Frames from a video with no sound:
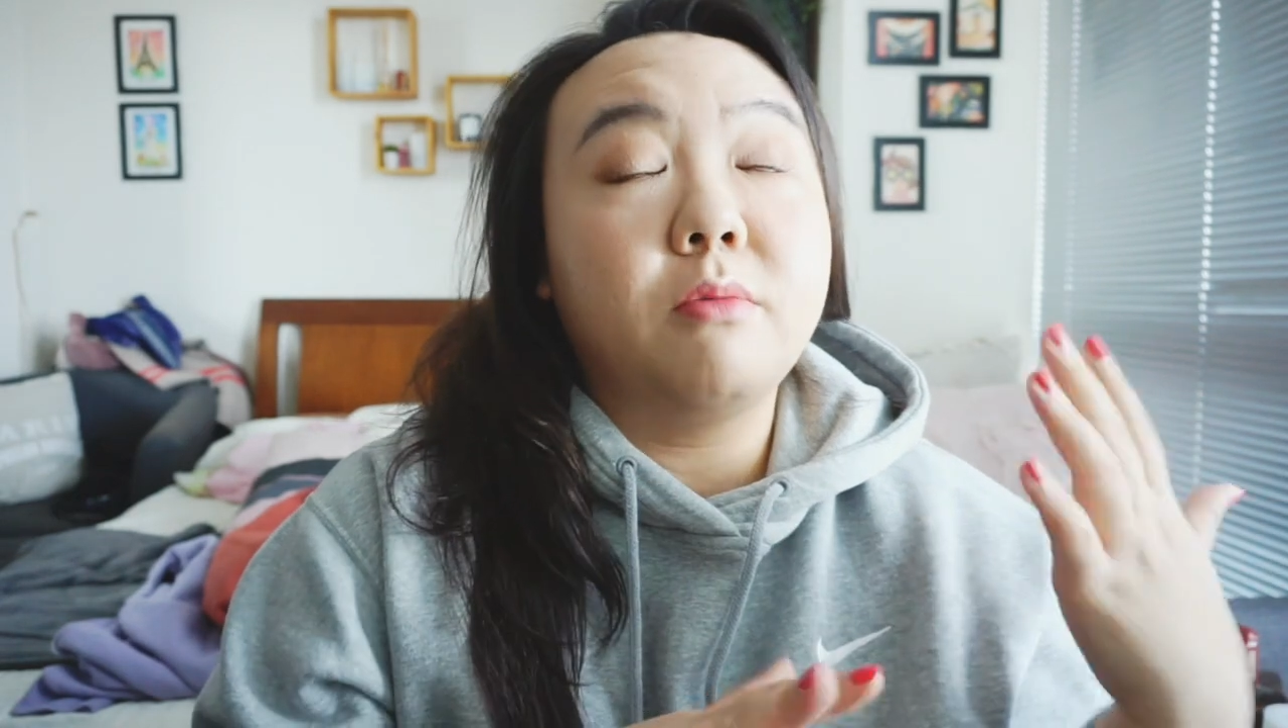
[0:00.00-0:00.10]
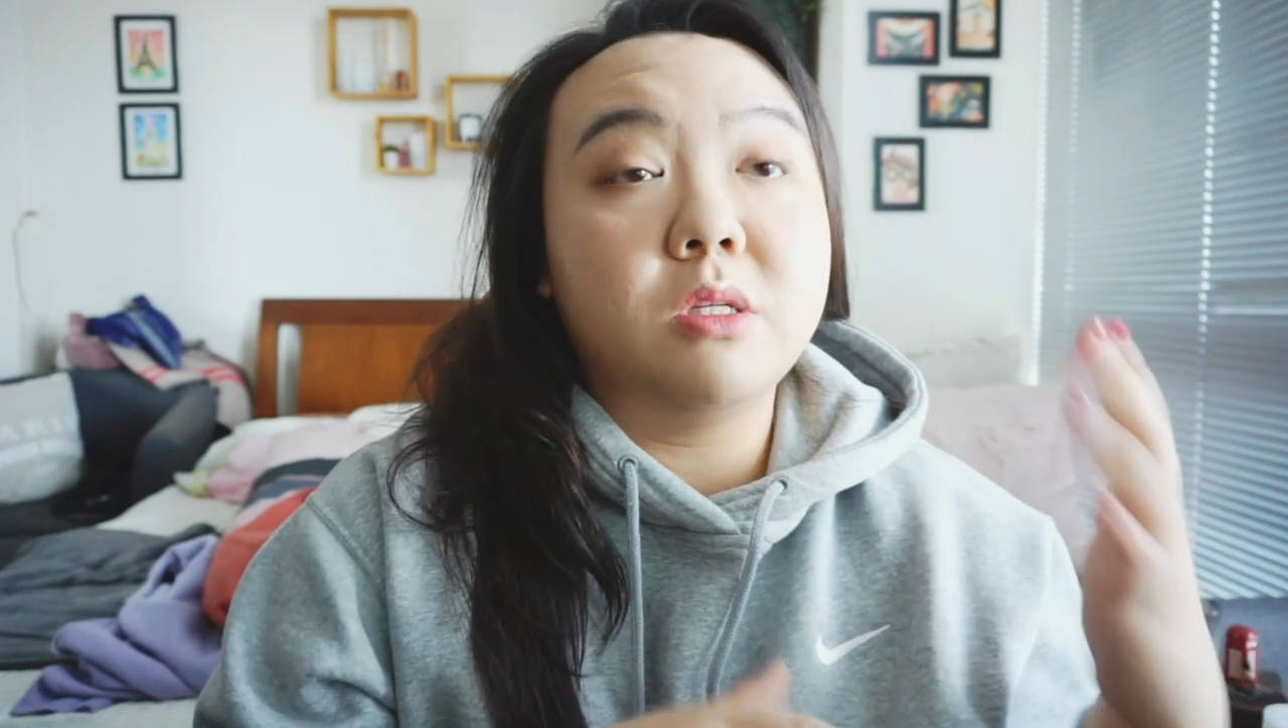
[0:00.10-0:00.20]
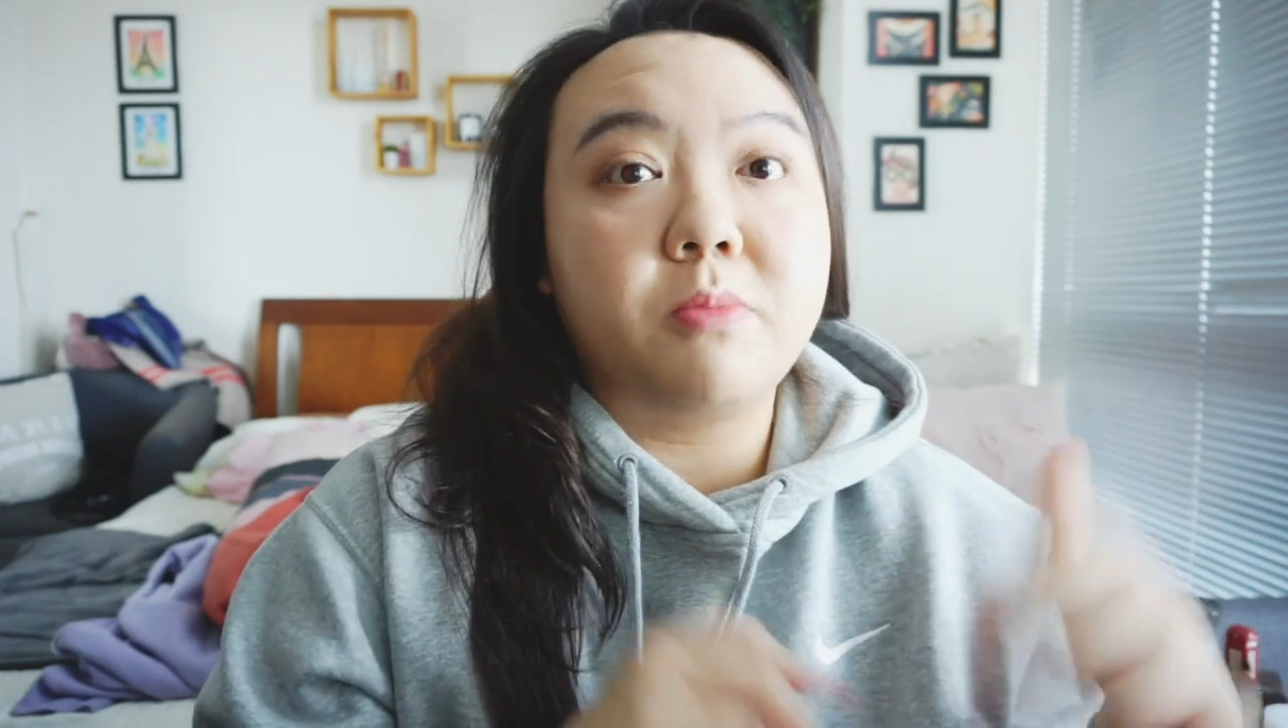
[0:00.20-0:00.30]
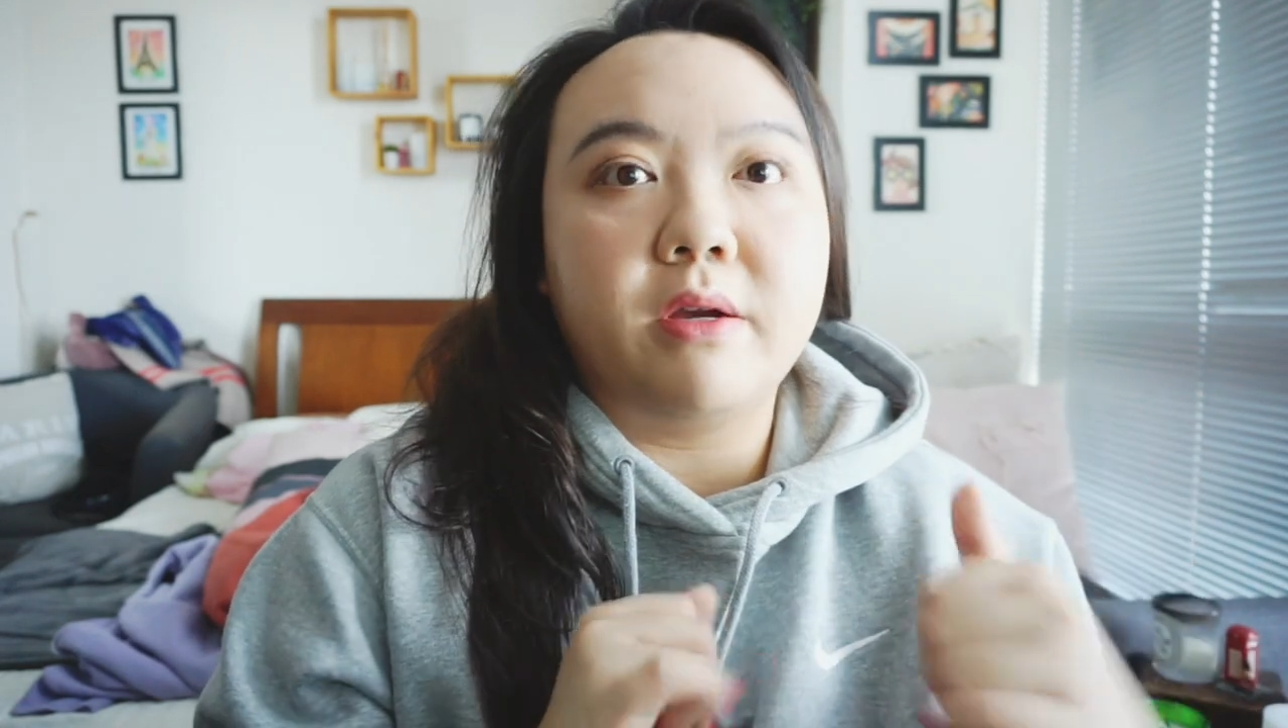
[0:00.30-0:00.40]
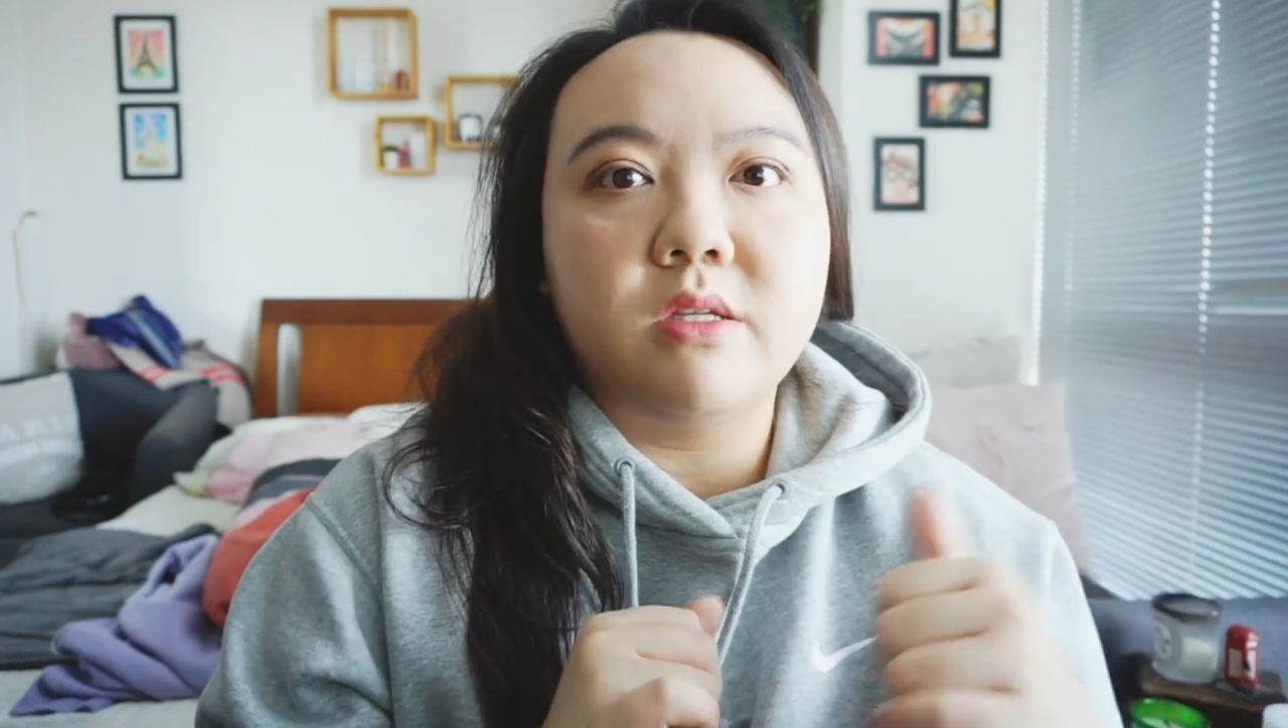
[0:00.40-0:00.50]

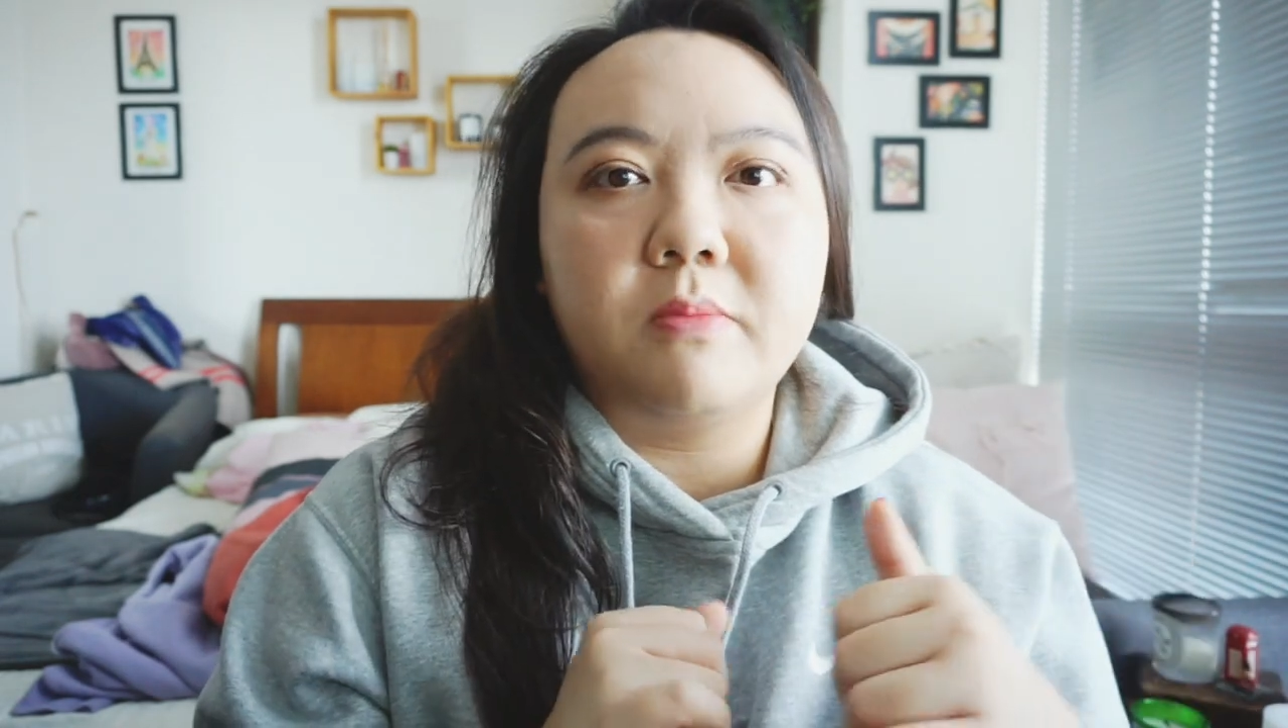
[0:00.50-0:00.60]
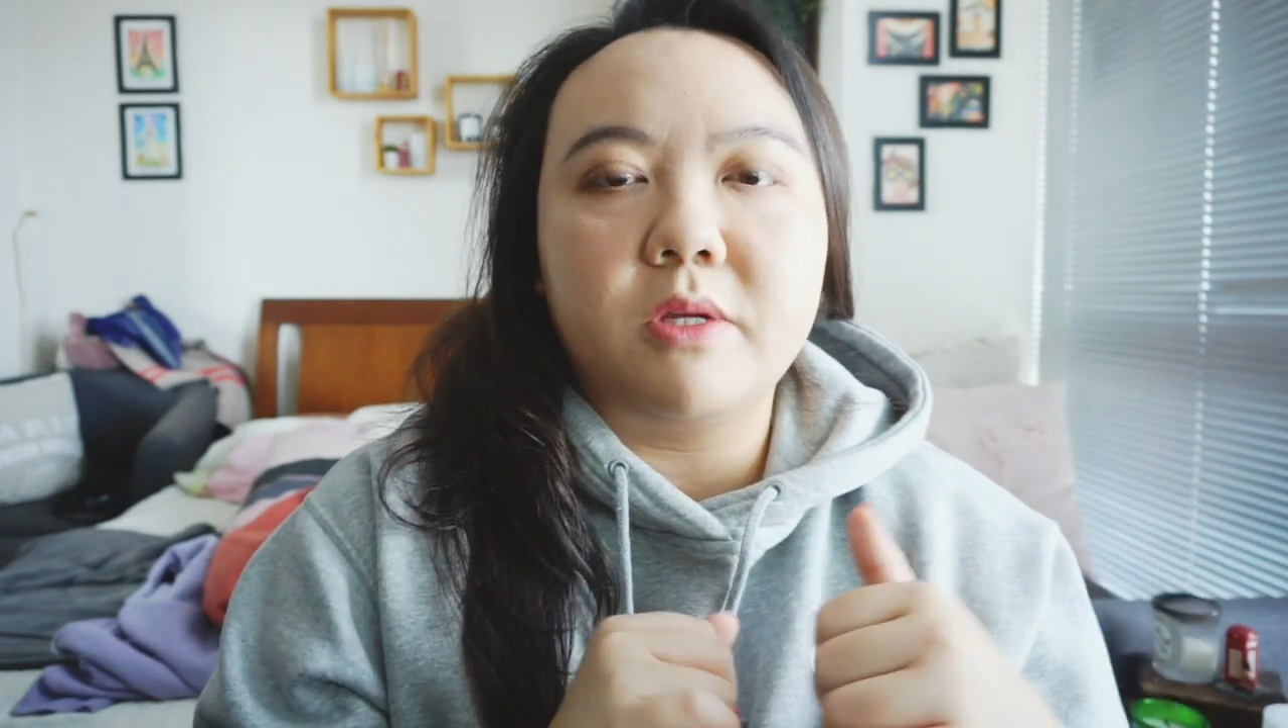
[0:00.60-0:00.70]
was browsing